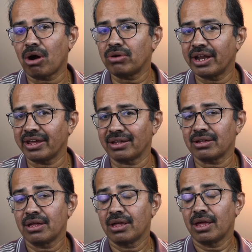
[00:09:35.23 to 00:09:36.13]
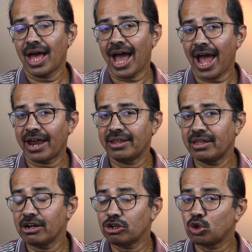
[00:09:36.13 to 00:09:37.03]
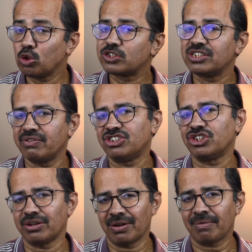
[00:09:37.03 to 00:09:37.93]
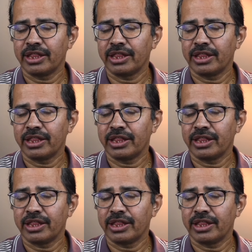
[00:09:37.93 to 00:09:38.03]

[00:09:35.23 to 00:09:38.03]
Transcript: molding and the tools division.